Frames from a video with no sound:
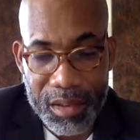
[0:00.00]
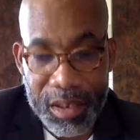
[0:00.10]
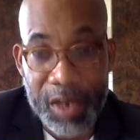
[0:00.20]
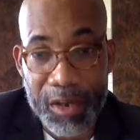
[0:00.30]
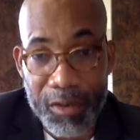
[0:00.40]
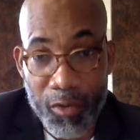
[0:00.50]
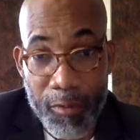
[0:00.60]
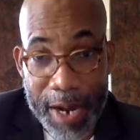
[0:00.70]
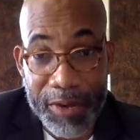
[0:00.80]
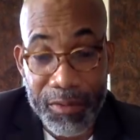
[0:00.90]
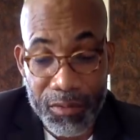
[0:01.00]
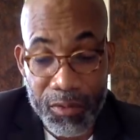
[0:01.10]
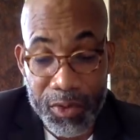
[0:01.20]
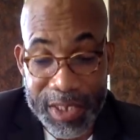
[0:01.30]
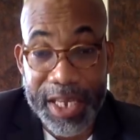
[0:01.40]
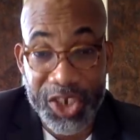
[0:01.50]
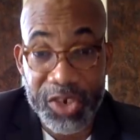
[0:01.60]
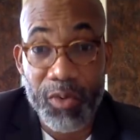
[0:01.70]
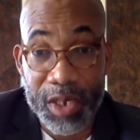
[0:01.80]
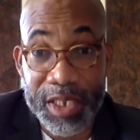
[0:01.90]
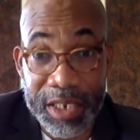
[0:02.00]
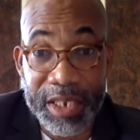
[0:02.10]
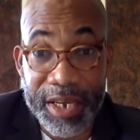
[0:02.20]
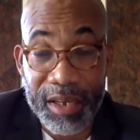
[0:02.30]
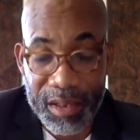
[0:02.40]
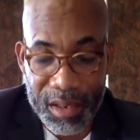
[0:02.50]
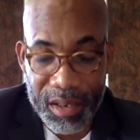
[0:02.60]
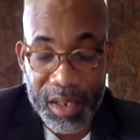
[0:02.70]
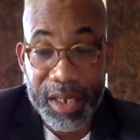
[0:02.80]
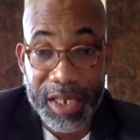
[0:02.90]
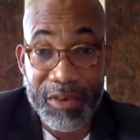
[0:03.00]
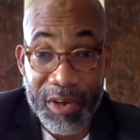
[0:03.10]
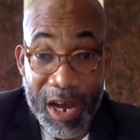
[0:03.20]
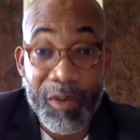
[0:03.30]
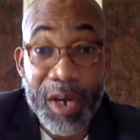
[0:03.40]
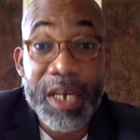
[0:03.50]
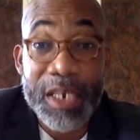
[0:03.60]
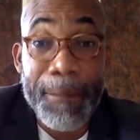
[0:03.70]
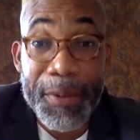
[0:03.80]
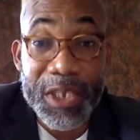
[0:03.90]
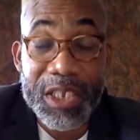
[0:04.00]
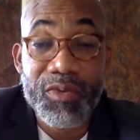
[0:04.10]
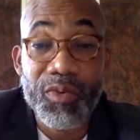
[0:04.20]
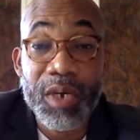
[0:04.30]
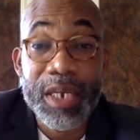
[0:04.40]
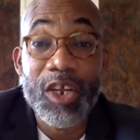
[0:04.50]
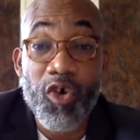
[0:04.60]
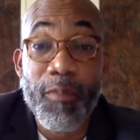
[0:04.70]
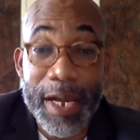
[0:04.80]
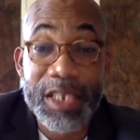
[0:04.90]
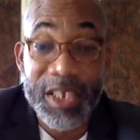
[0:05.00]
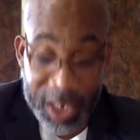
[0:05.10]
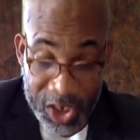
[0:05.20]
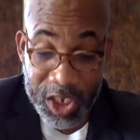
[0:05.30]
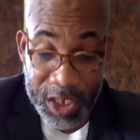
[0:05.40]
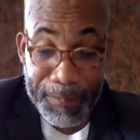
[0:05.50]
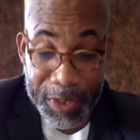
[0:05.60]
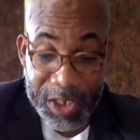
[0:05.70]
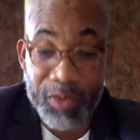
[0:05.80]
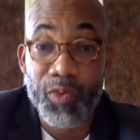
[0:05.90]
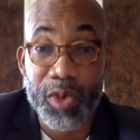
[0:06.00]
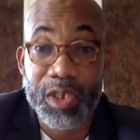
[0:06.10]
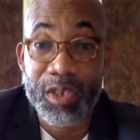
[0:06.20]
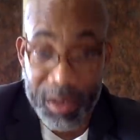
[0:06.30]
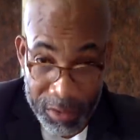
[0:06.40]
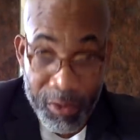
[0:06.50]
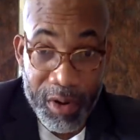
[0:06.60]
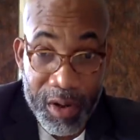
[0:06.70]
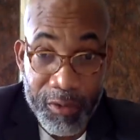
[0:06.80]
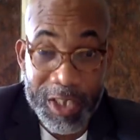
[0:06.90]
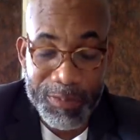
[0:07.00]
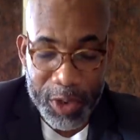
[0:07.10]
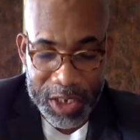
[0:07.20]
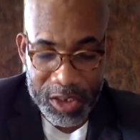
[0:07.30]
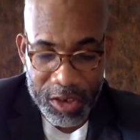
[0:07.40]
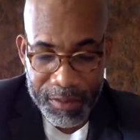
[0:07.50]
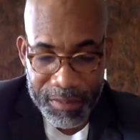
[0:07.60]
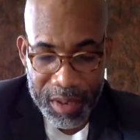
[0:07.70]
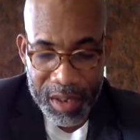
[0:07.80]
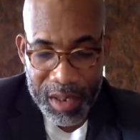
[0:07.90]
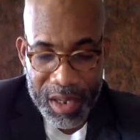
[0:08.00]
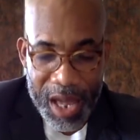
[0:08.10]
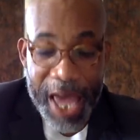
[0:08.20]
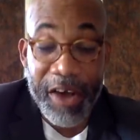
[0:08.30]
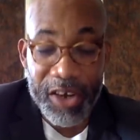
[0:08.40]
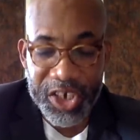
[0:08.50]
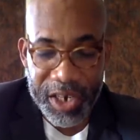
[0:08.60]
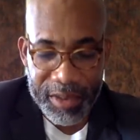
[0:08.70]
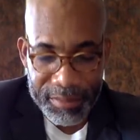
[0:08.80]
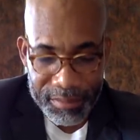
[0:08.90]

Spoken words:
The woman who said she was in there. The woman said she's the person who is responding to him. I gotcha.